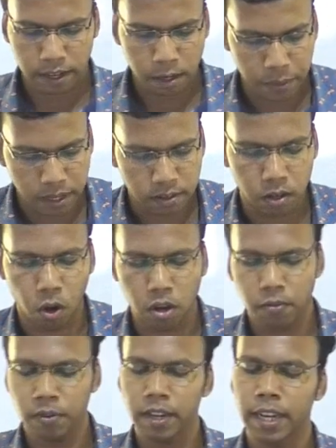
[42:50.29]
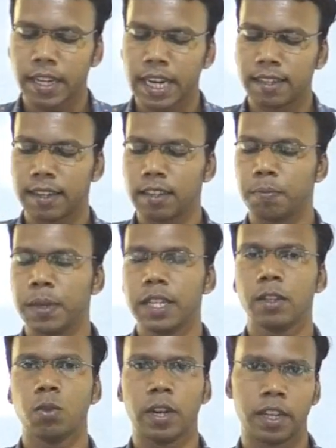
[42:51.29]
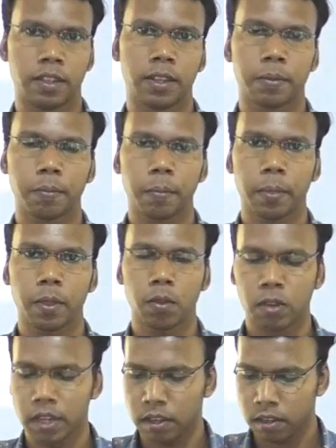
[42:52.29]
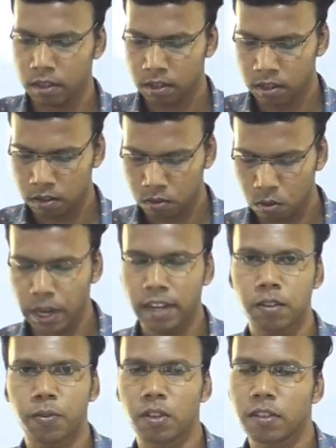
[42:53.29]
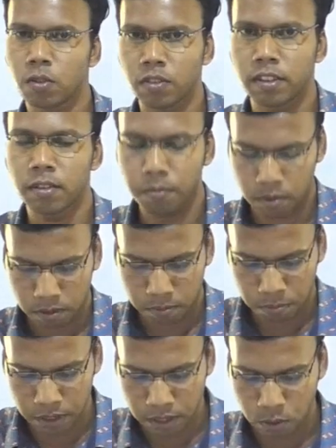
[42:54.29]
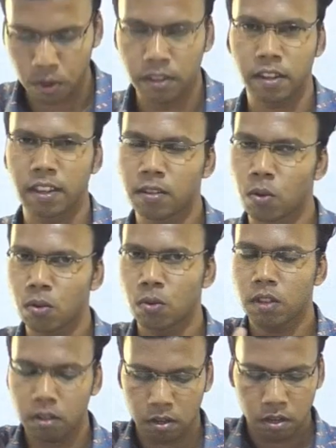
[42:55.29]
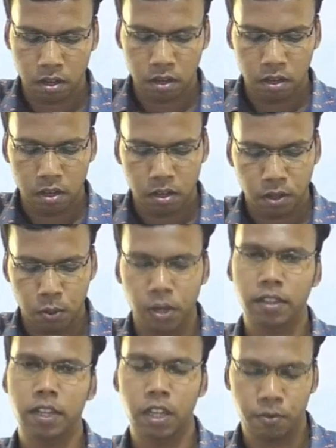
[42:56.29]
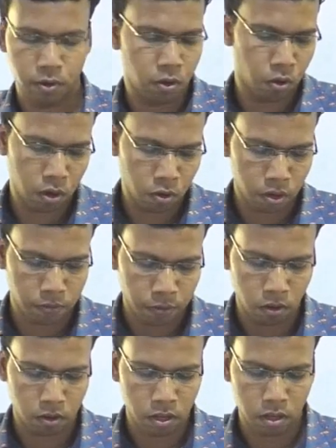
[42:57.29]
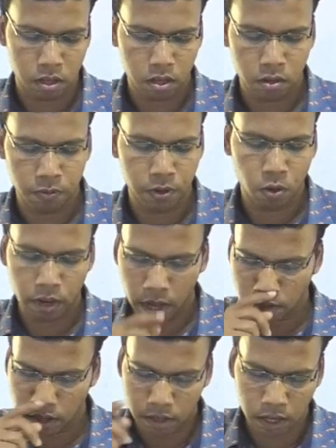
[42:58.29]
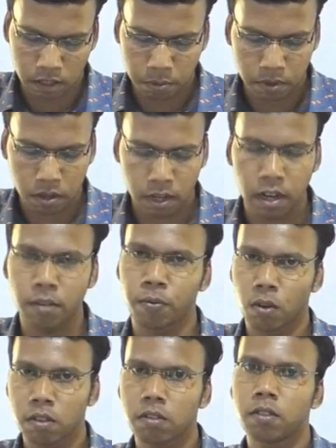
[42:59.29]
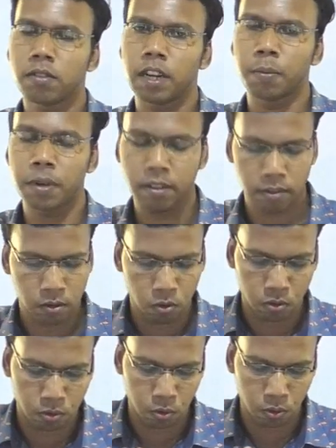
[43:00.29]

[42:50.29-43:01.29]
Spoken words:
statement is wrong, we'll get the answer as B, 2 and 3. Okay, so answer for this question is B, 2 and 3. Just go through the 2 and 3. If you don't know the fourth, if you don't have that concept regarding fourth statement, just go through